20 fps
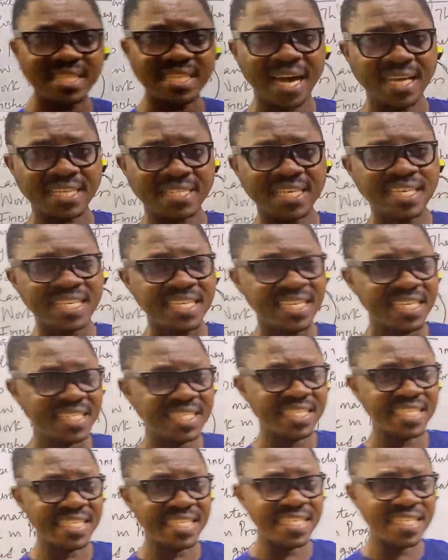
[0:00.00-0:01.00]
that it
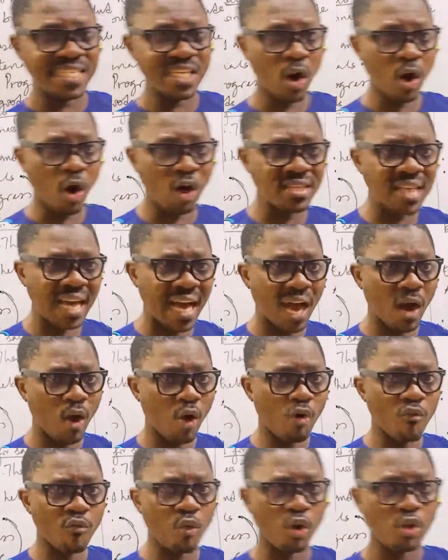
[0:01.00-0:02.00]
is in the order
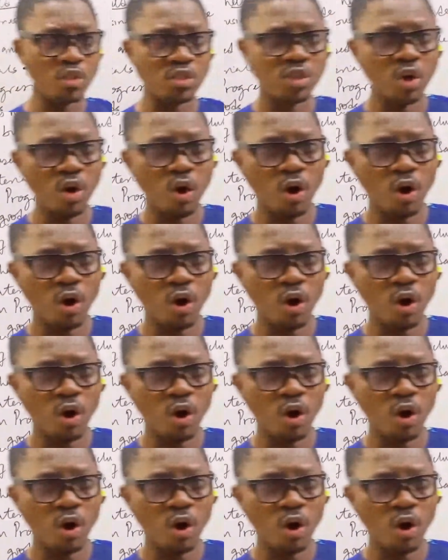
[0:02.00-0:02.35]
of what,